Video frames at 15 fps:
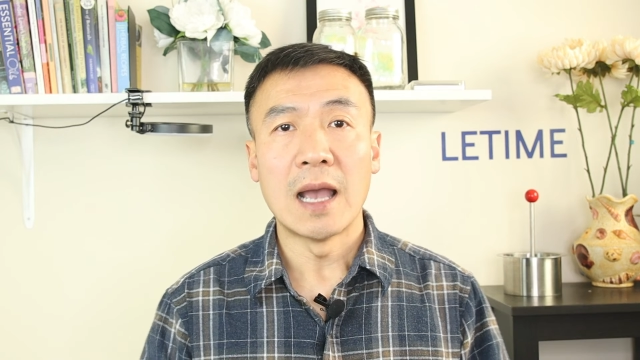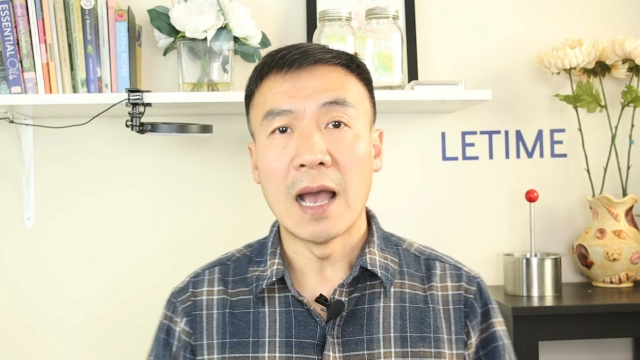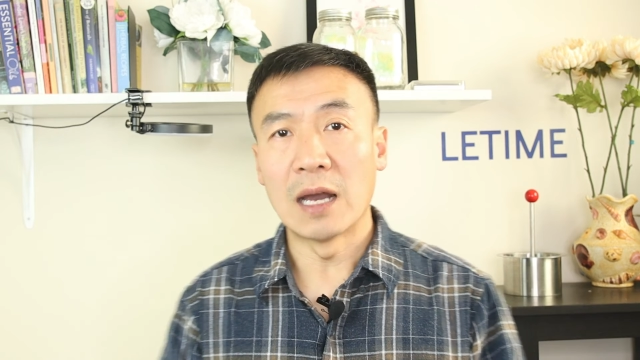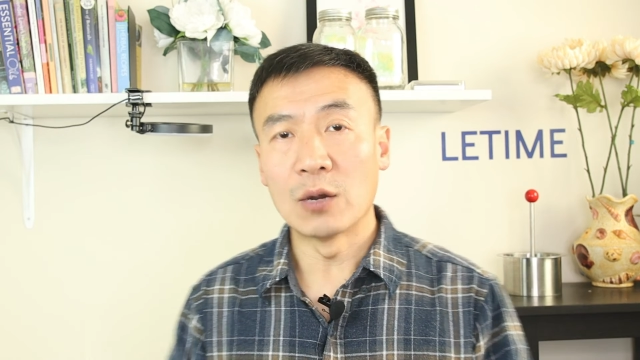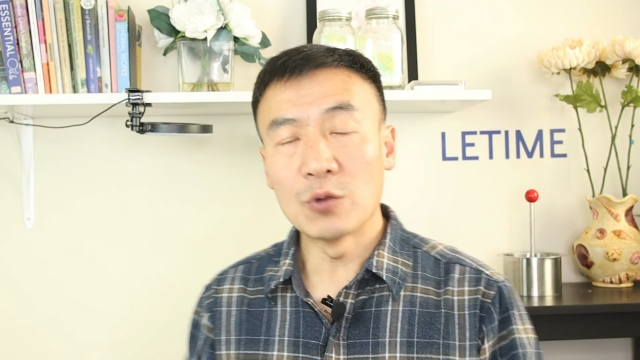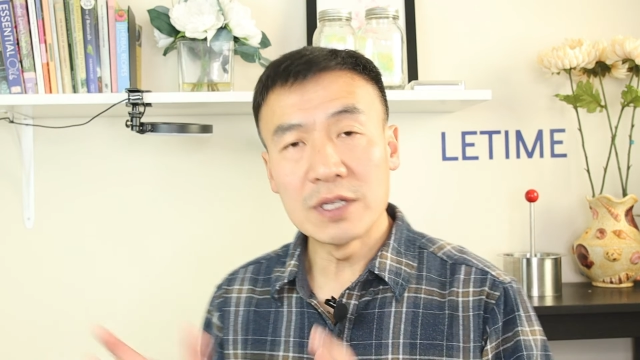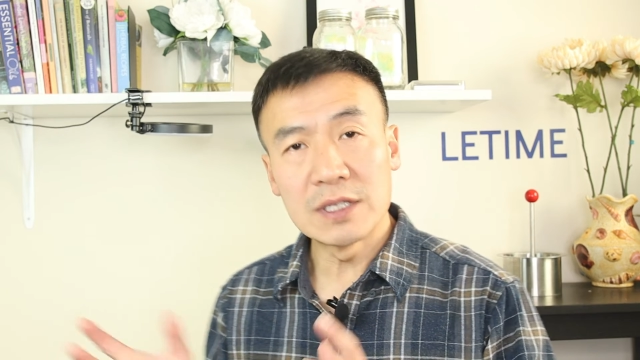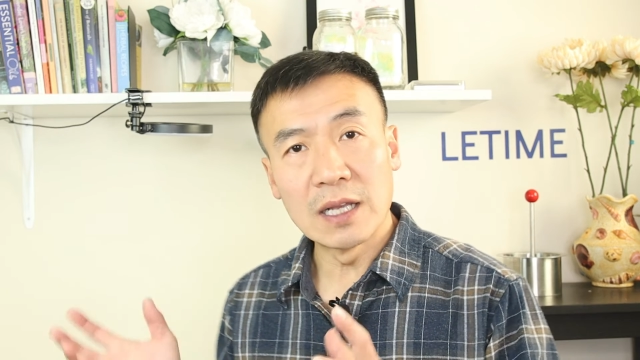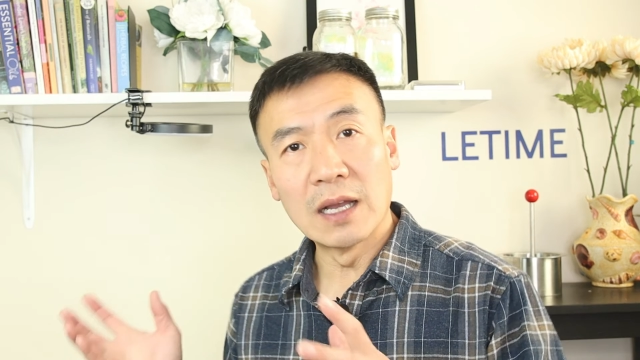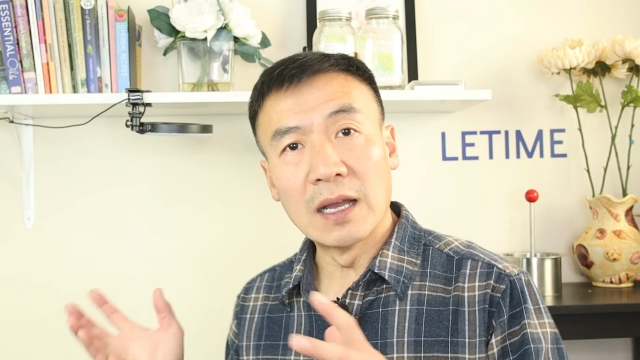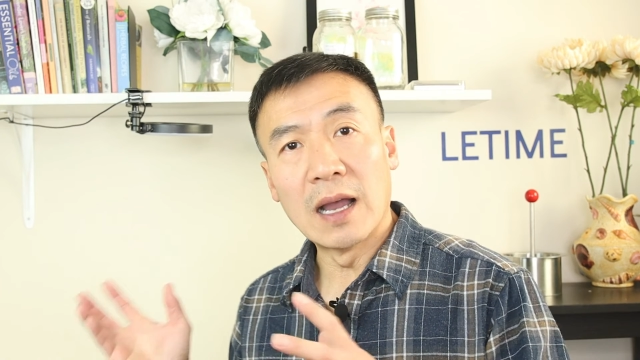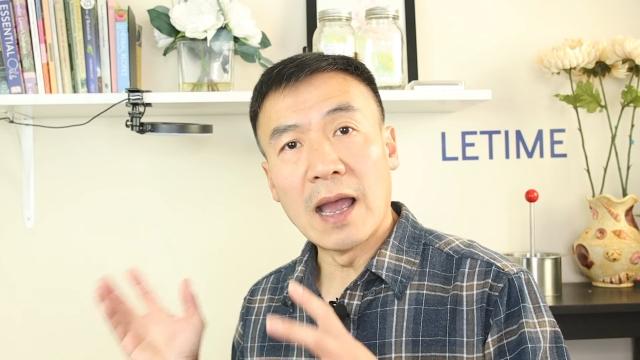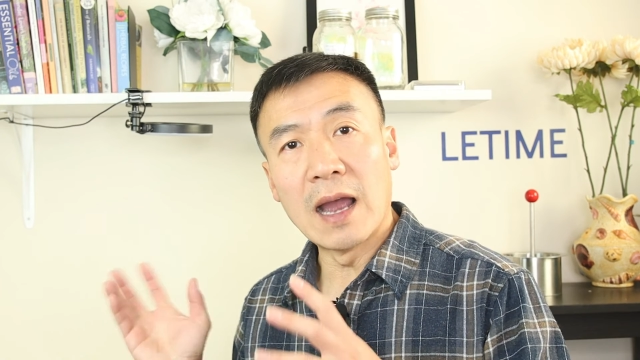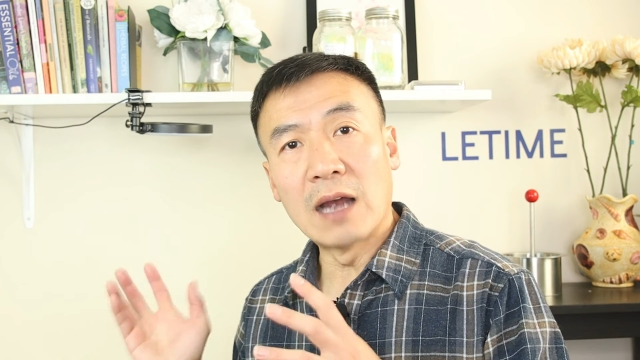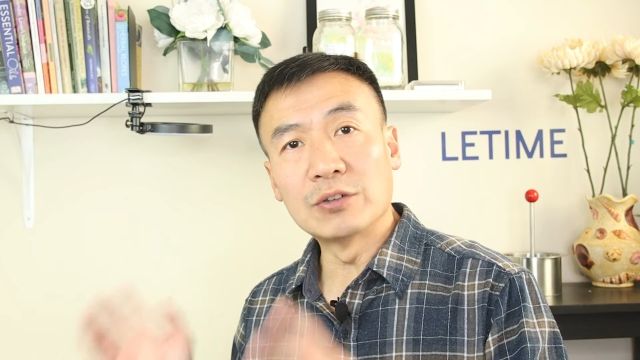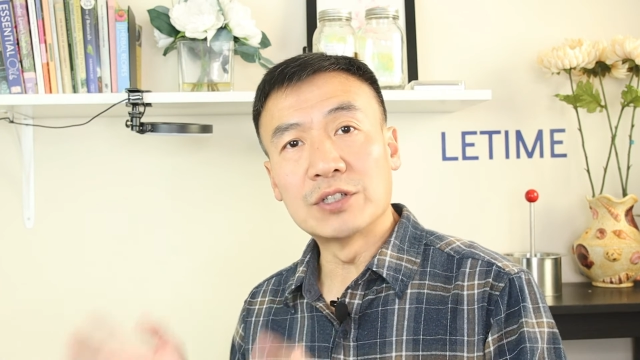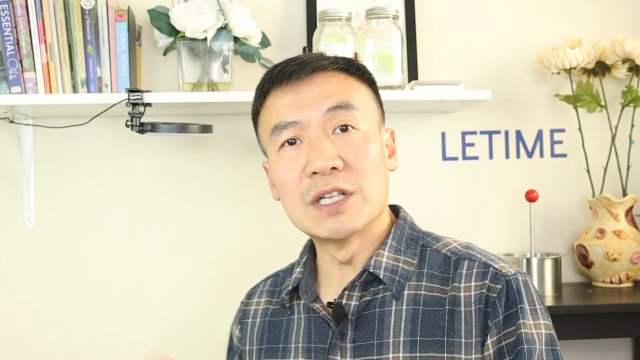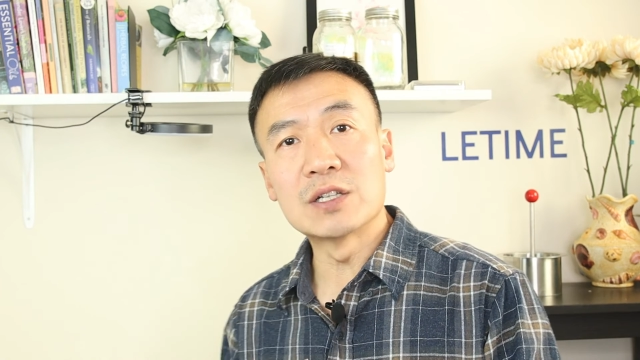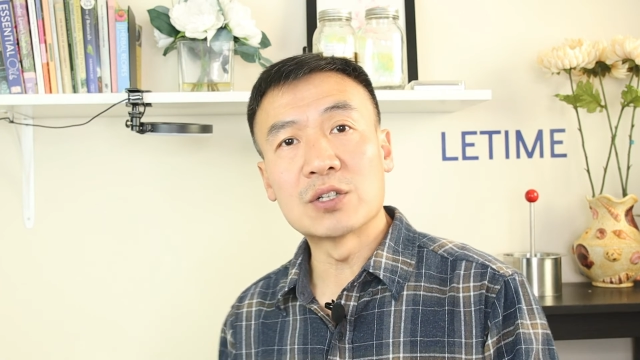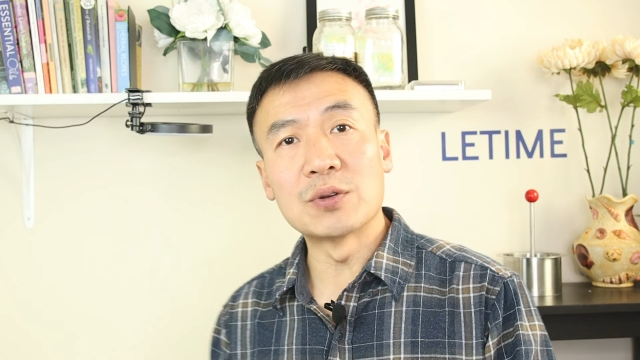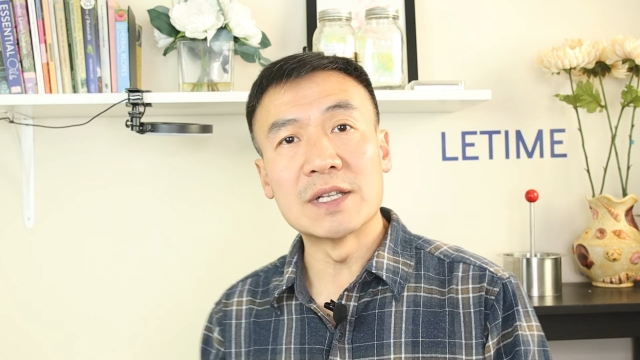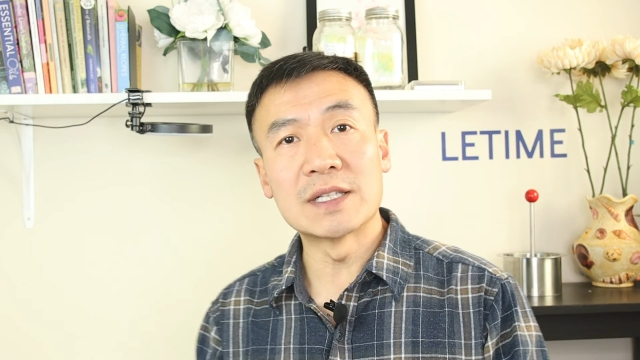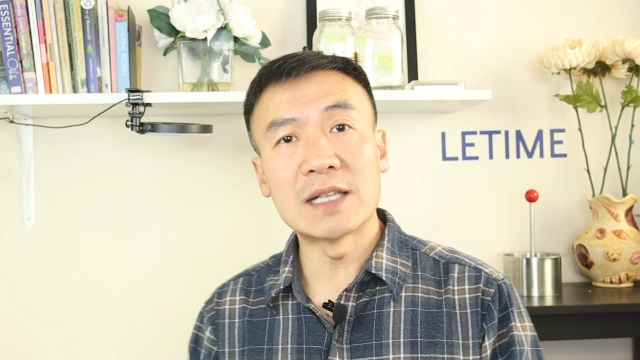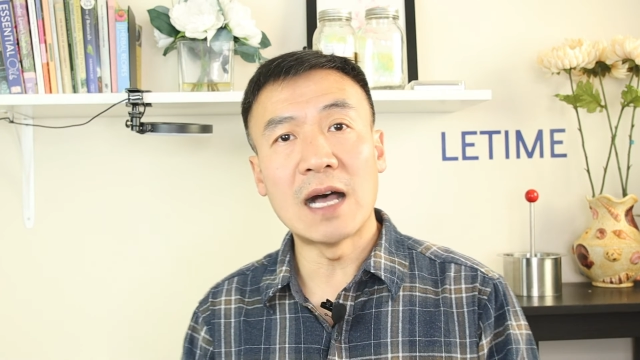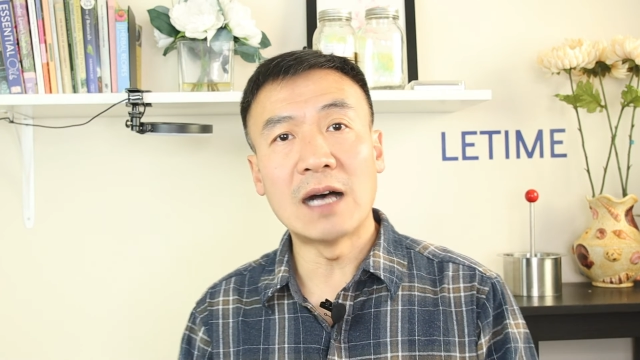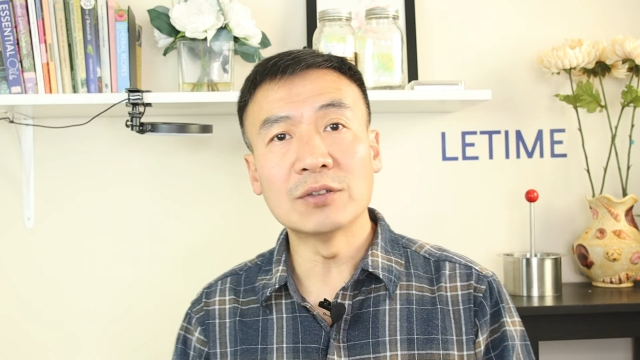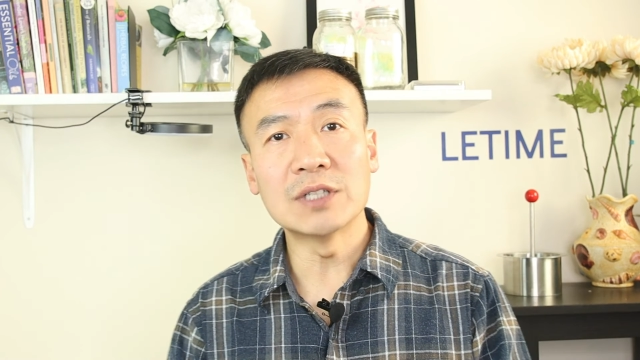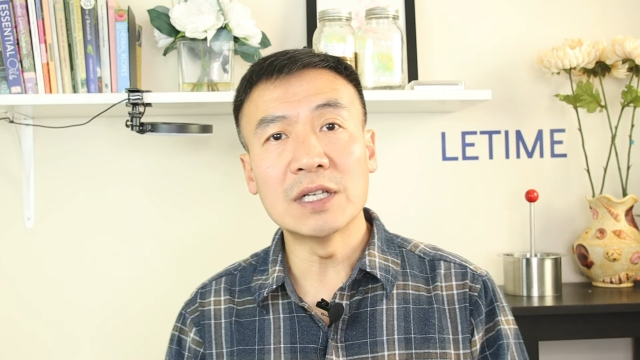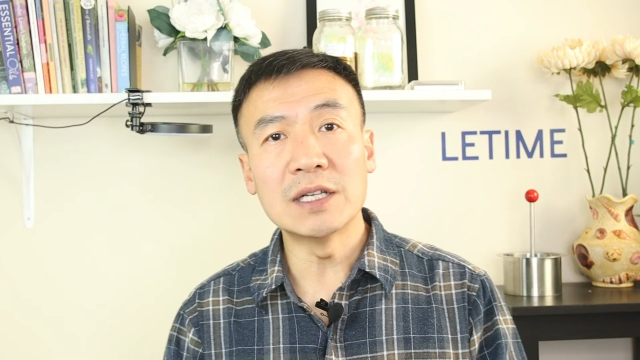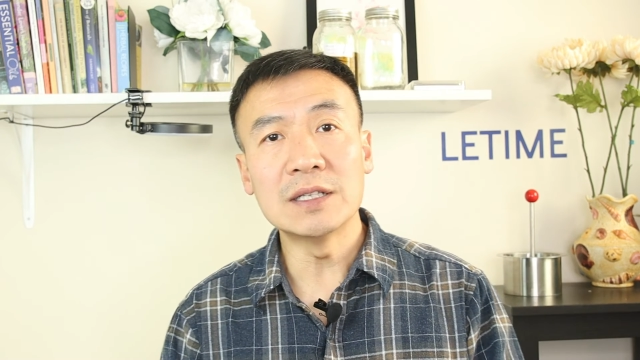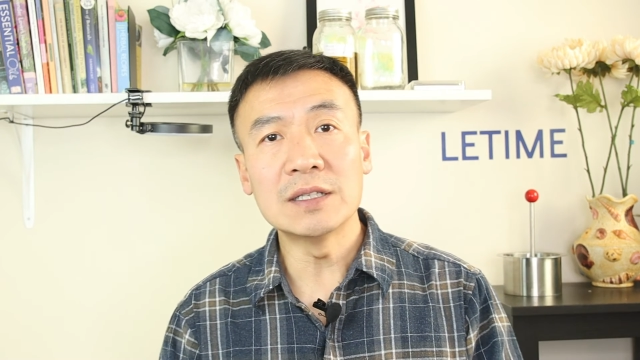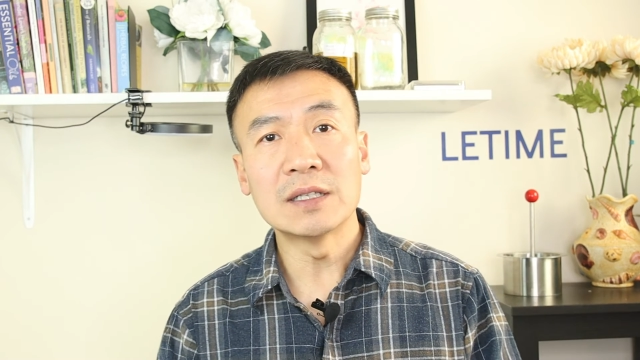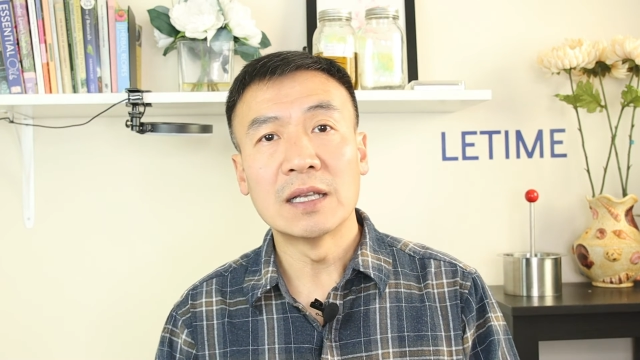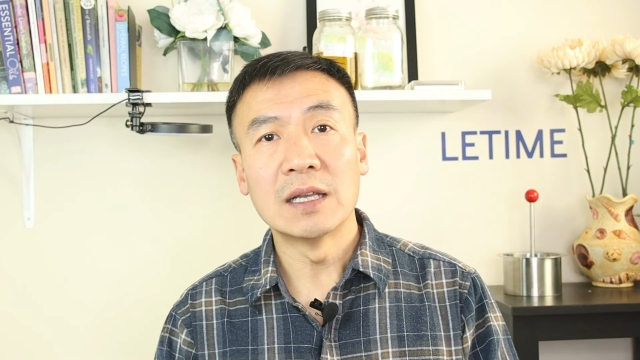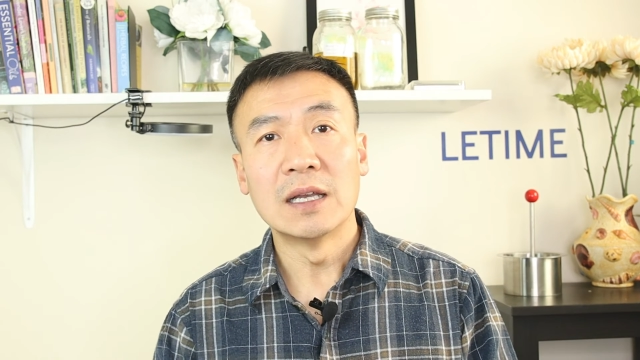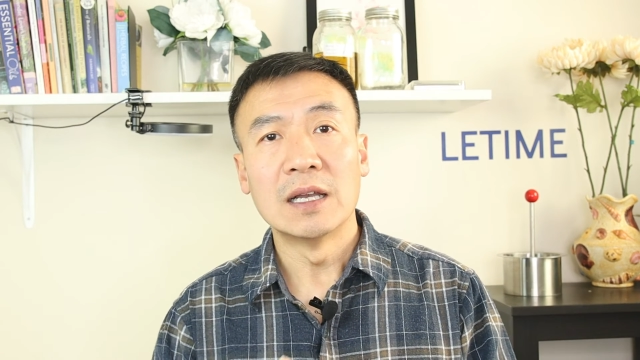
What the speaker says: And with the LT3000,